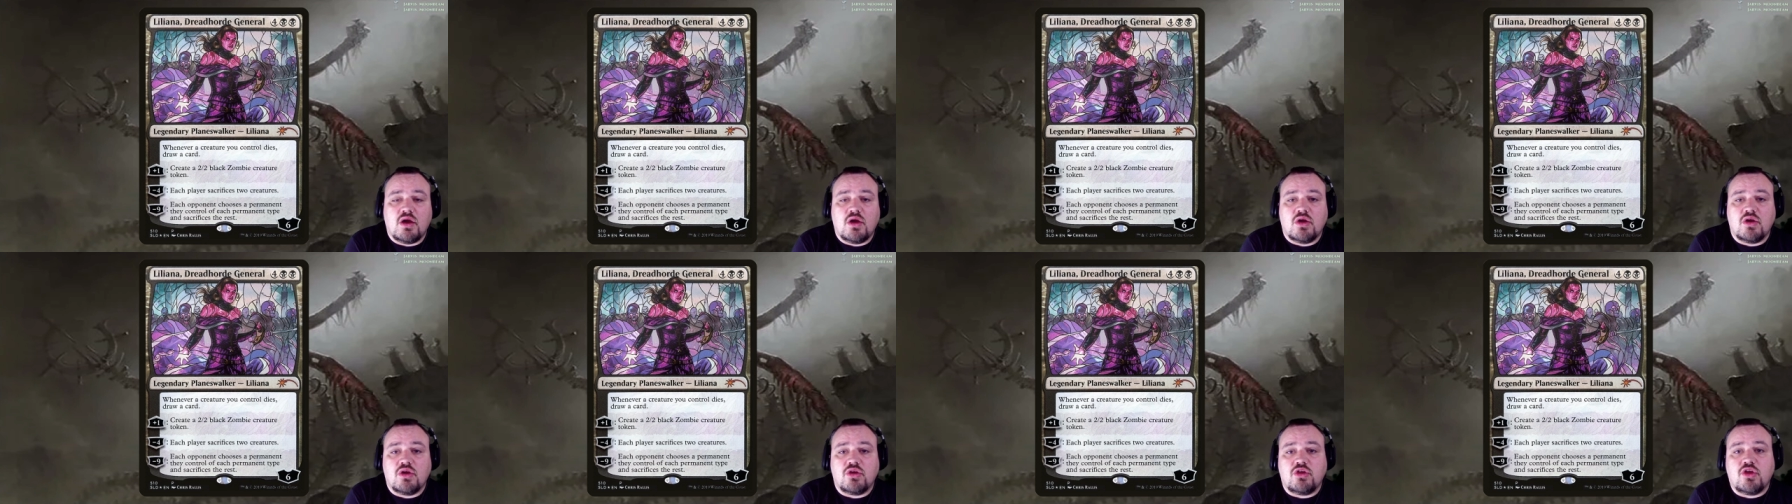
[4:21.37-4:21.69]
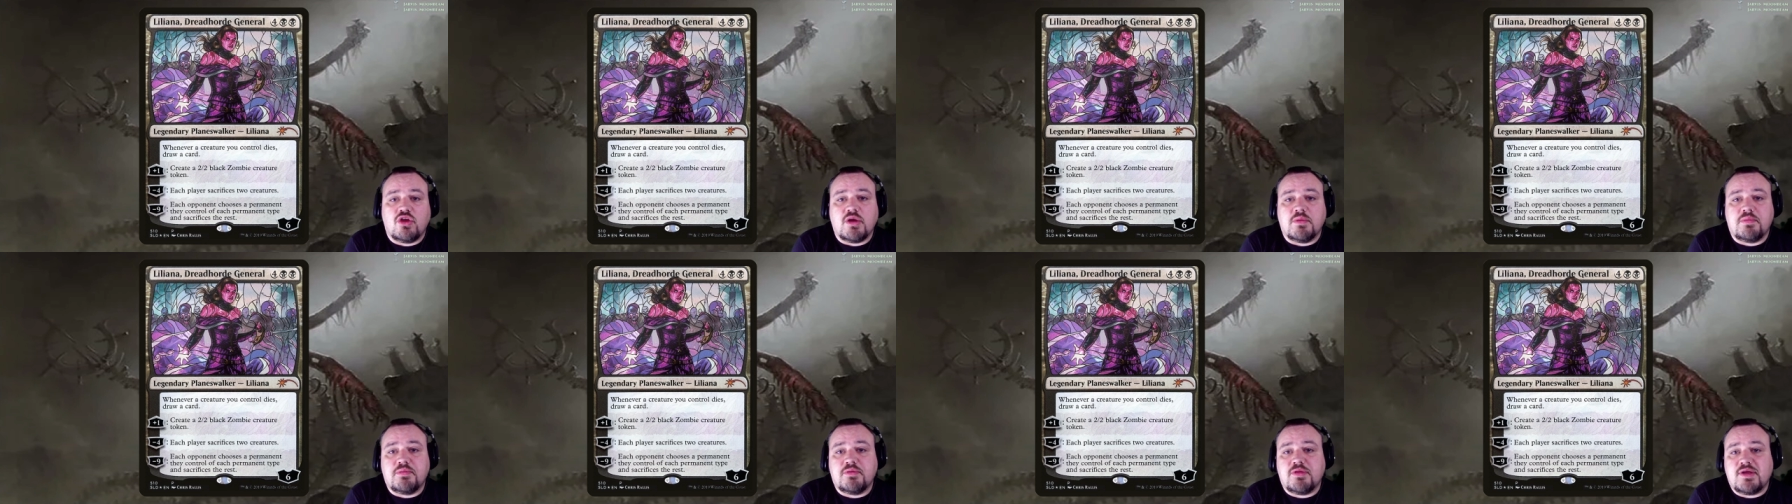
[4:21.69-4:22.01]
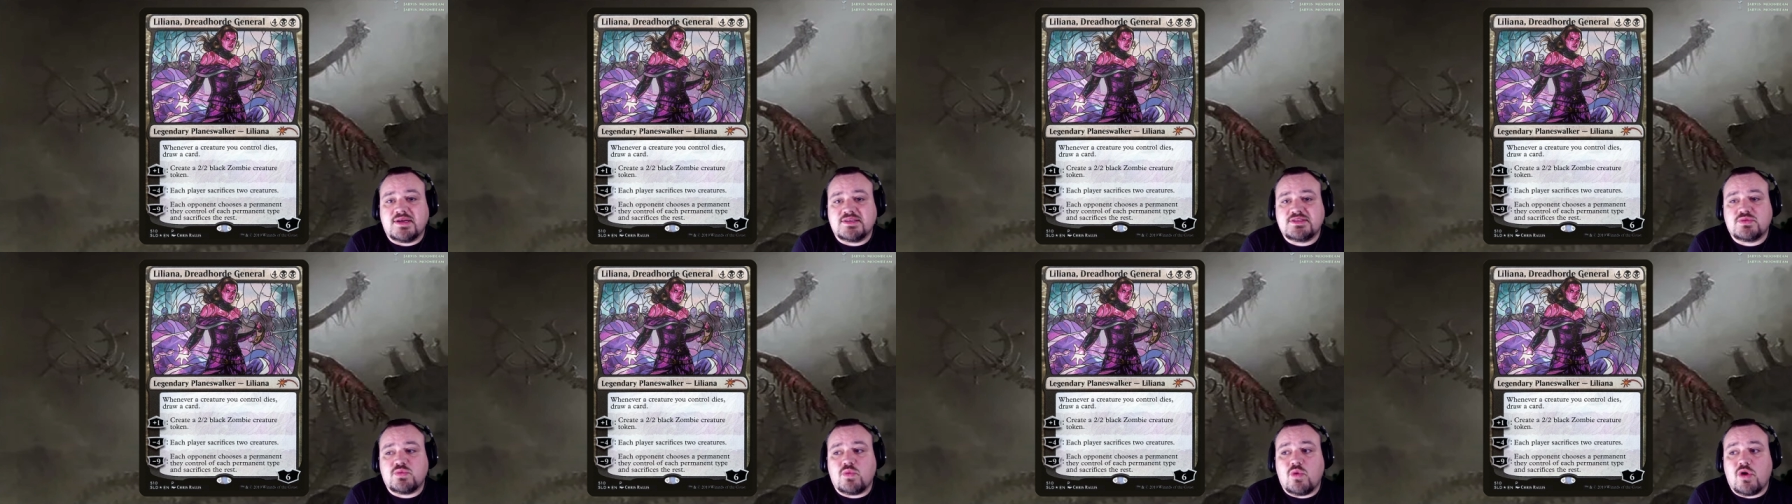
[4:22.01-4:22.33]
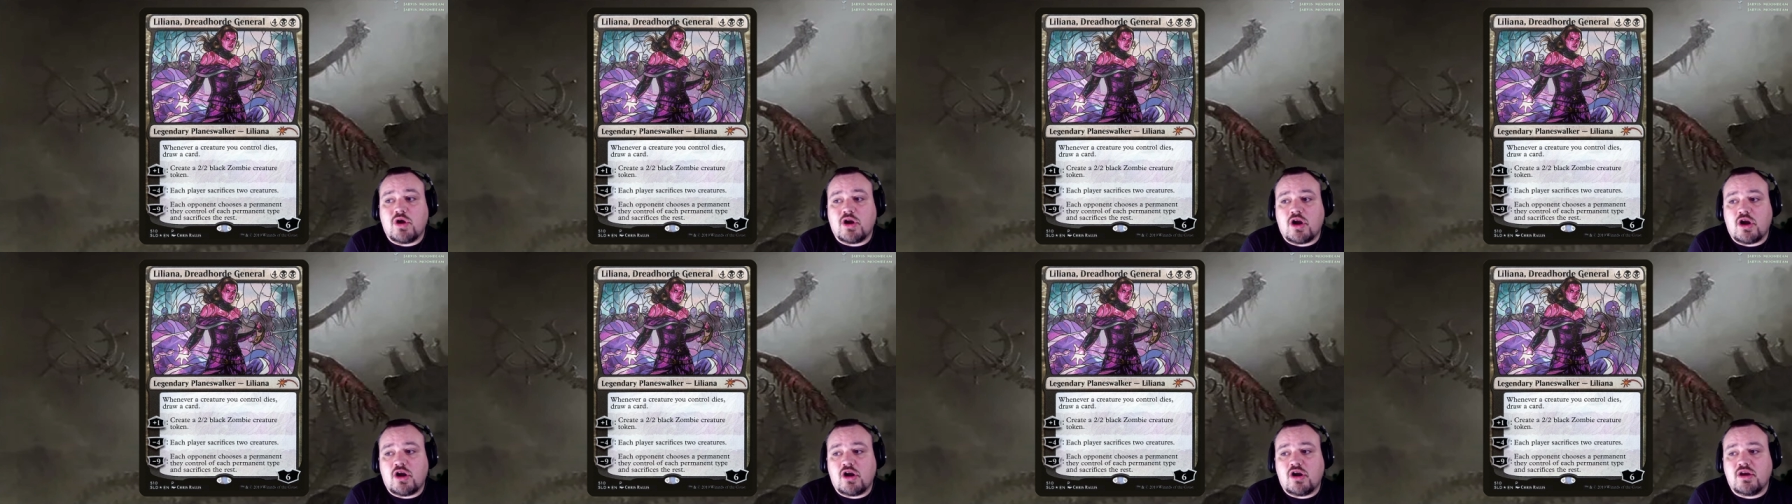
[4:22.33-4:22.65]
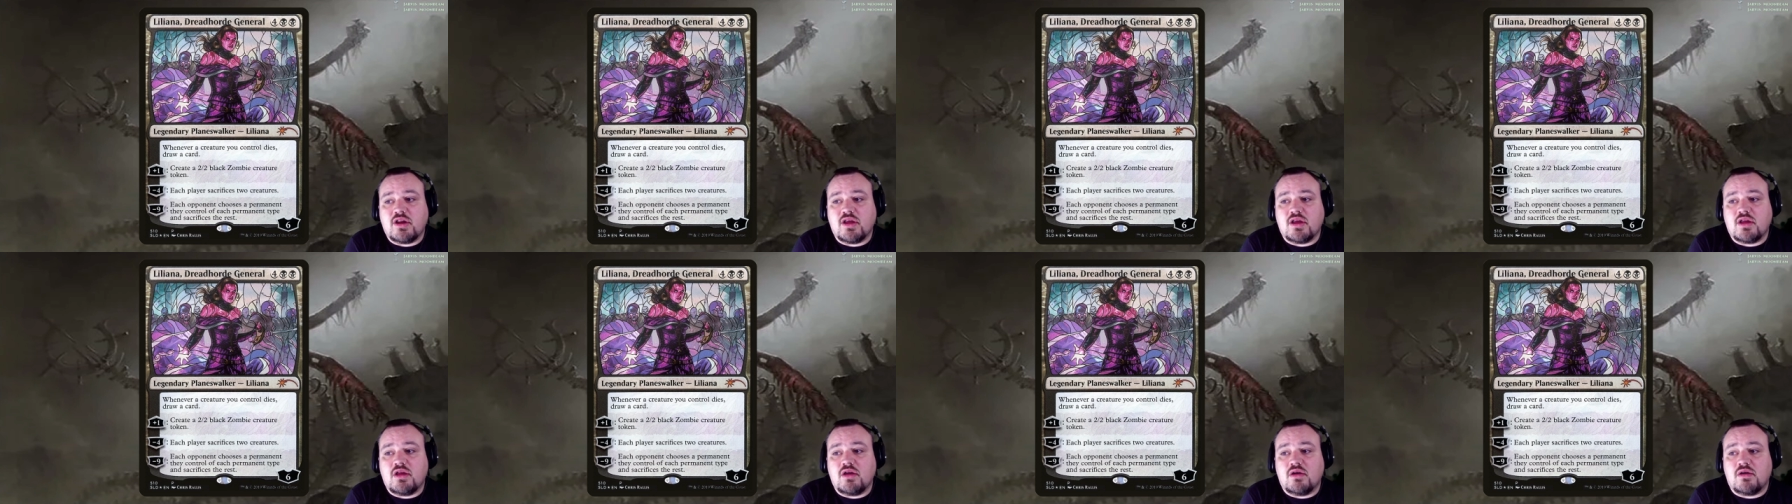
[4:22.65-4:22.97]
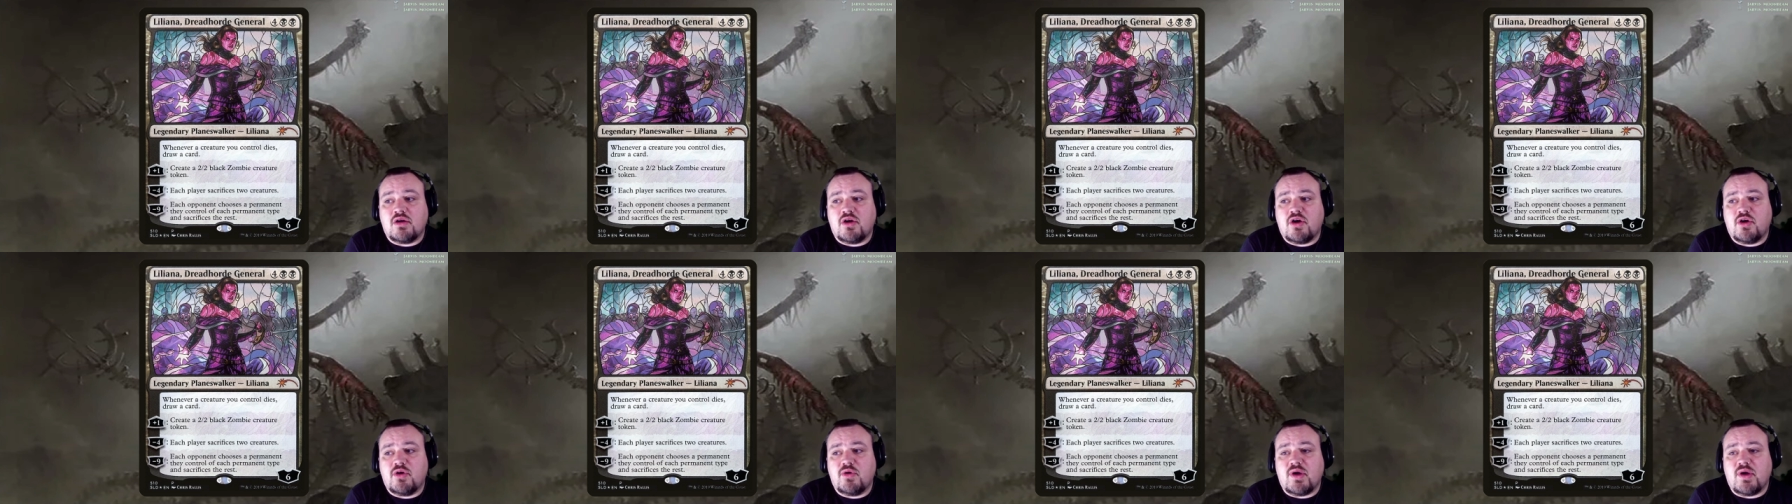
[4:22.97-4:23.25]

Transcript: You could +1 her to go